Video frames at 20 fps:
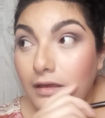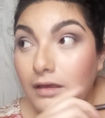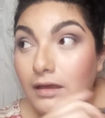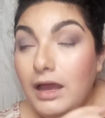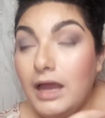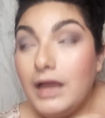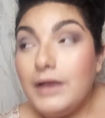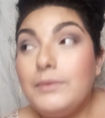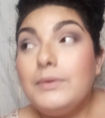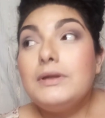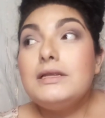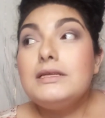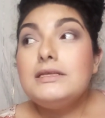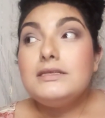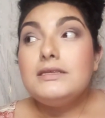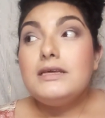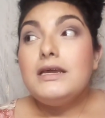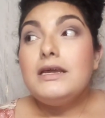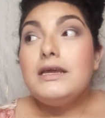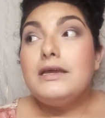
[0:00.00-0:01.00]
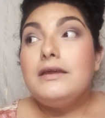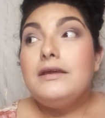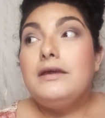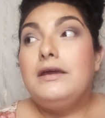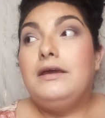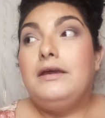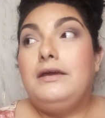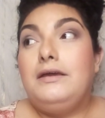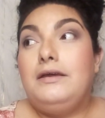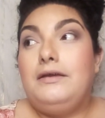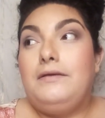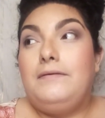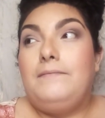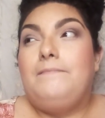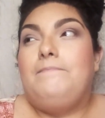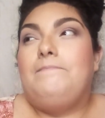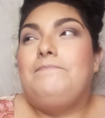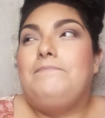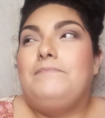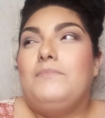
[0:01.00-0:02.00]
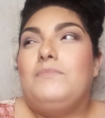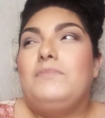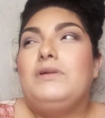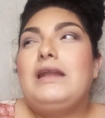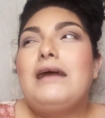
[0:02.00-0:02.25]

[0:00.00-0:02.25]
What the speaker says: I want to say, when